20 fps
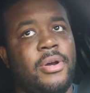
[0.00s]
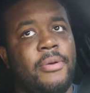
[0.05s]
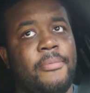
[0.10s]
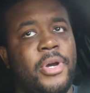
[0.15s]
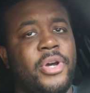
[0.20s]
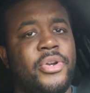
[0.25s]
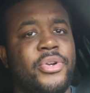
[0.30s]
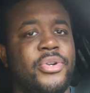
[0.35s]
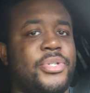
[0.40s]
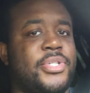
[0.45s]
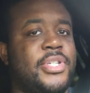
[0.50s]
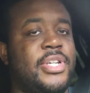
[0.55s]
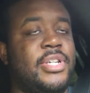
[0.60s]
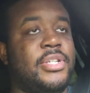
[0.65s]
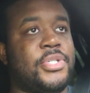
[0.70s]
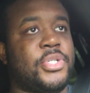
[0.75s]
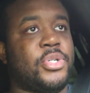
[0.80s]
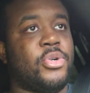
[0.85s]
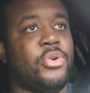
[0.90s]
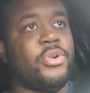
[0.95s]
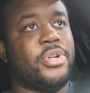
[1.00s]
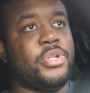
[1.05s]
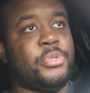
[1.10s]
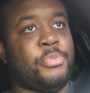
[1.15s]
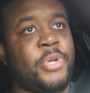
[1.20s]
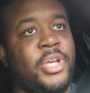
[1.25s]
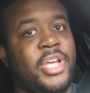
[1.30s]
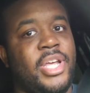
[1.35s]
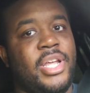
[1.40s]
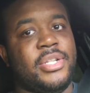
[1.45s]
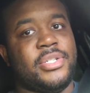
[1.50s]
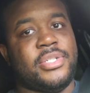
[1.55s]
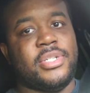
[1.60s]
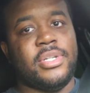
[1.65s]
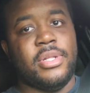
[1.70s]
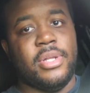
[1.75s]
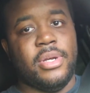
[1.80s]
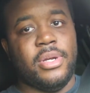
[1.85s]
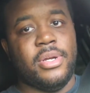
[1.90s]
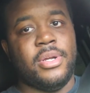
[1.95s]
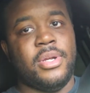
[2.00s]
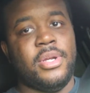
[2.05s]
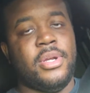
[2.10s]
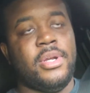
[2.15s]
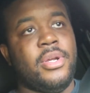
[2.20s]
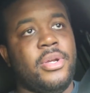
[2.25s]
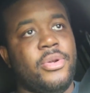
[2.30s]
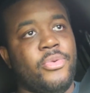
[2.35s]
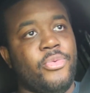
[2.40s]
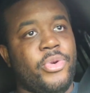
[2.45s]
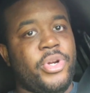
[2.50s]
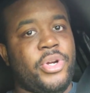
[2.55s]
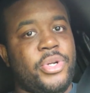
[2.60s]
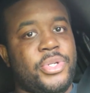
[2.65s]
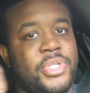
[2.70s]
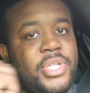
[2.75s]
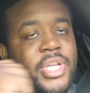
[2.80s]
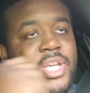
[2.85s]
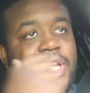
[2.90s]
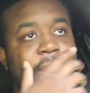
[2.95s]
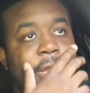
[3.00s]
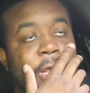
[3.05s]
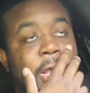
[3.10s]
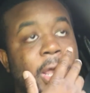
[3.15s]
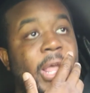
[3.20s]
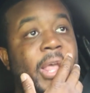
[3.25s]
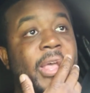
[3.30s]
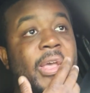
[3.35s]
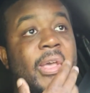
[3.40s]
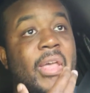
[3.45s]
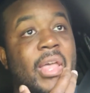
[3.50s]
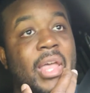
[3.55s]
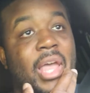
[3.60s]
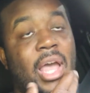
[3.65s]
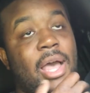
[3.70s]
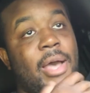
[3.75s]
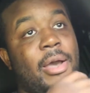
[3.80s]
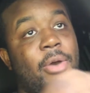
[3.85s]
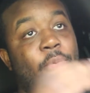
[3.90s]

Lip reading: under seat storage bins to the rear seat. I